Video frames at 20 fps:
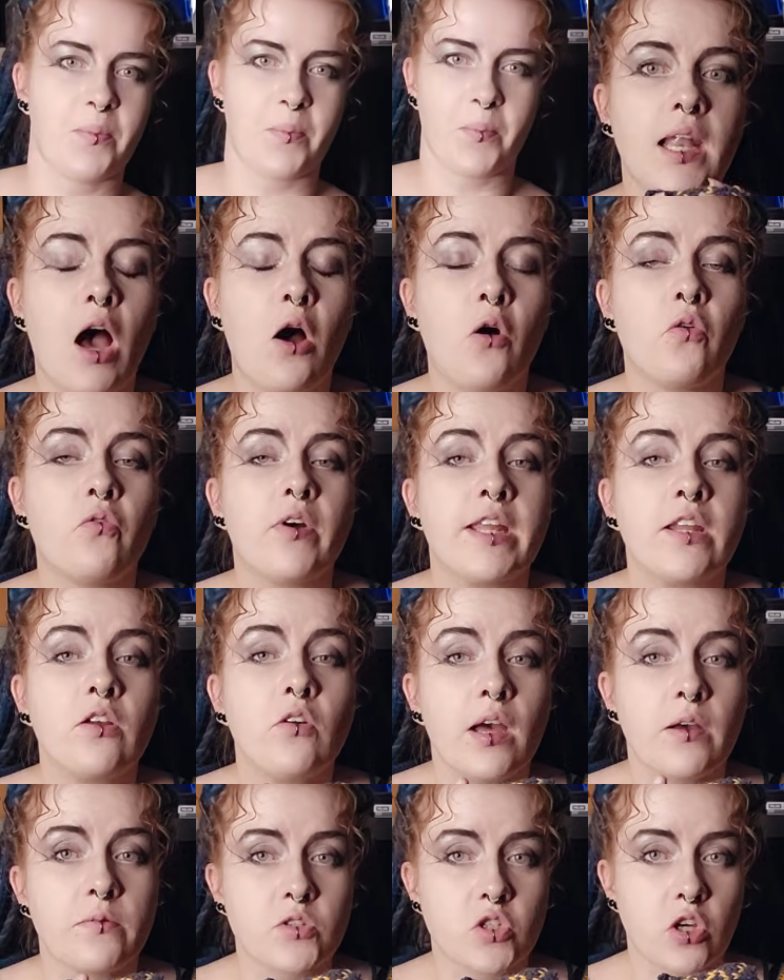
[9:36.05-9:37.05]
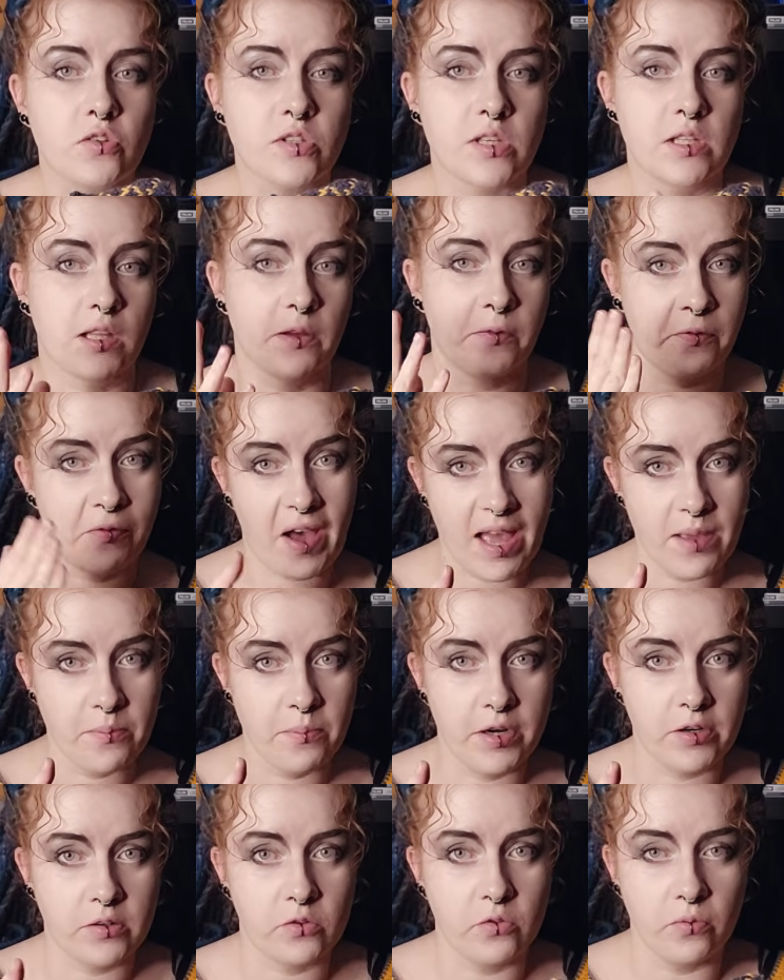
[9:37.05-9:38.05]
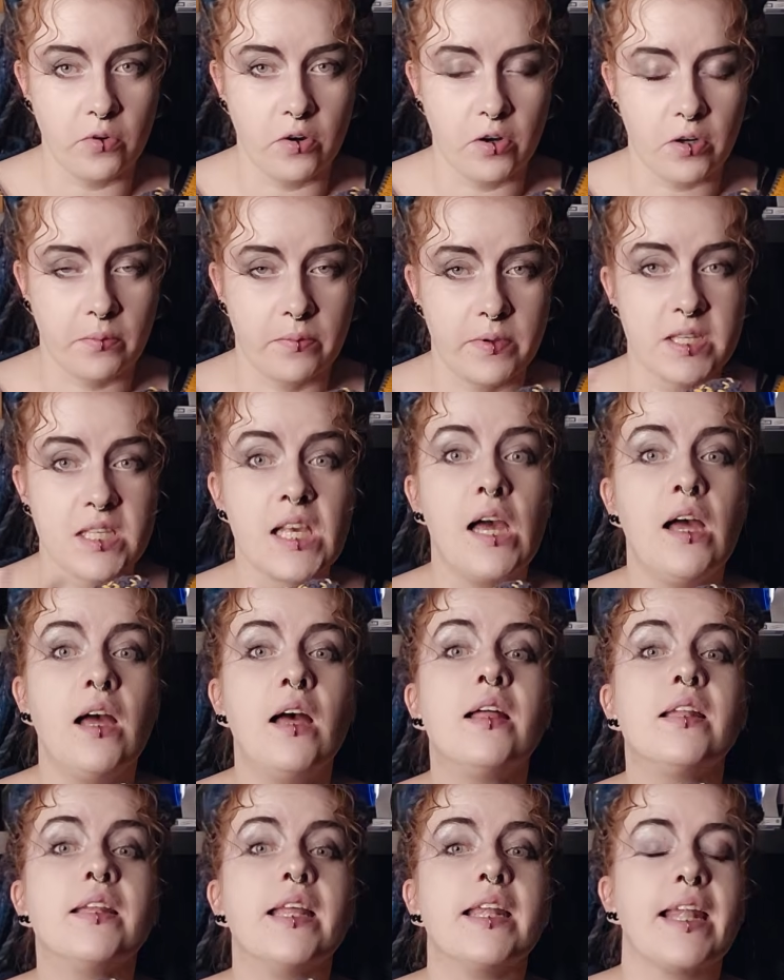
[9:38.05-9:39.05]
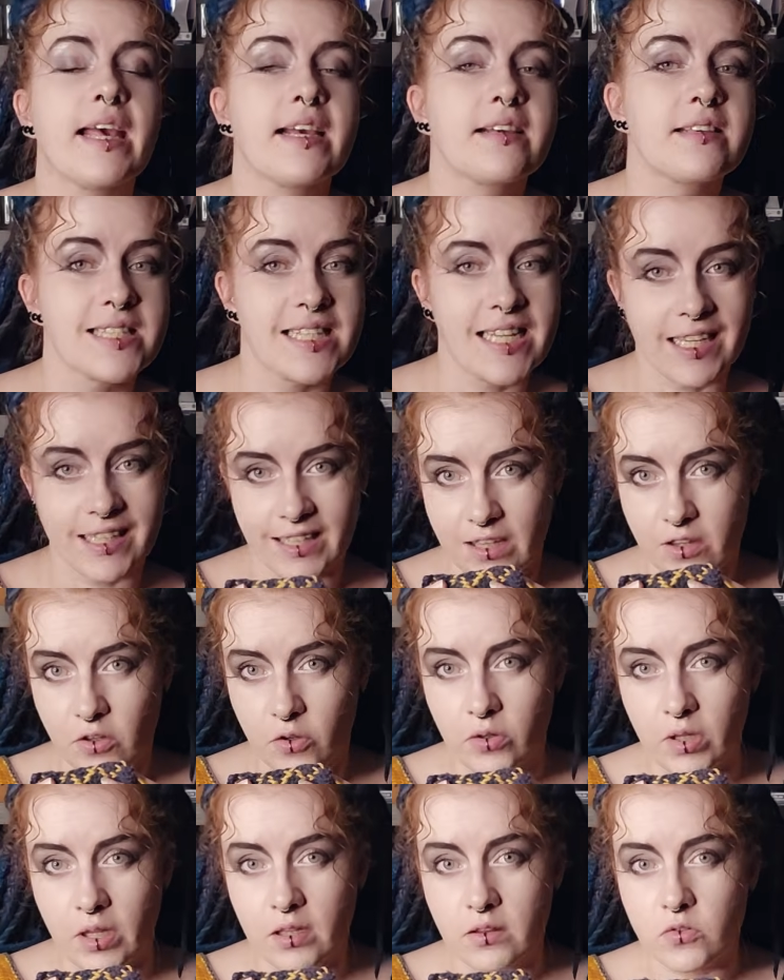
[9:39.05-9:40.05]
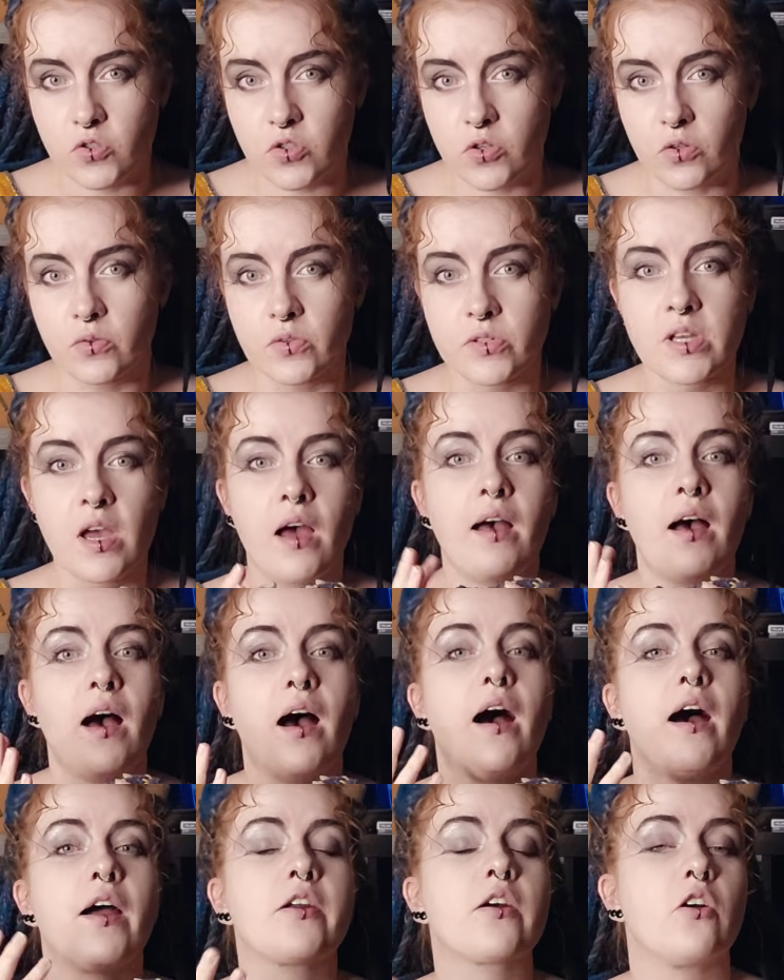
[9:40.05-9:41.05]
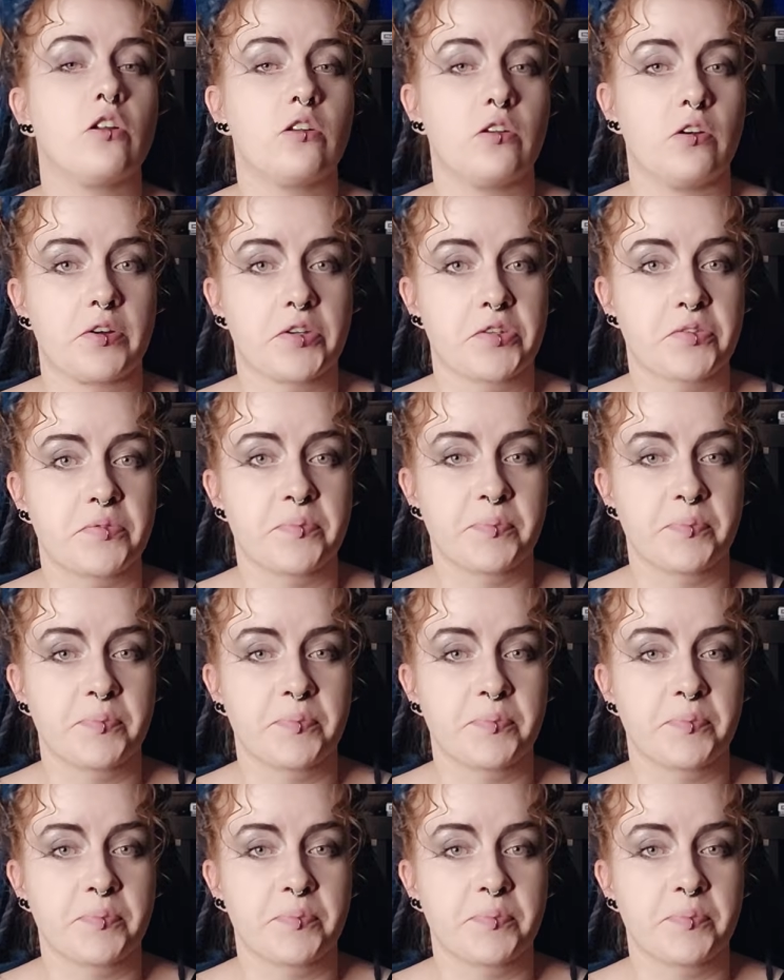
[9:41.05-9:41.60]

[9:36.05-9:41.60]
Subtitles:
Now, when you have chosen the fiber to work with, the next thing that you need to choose are colors.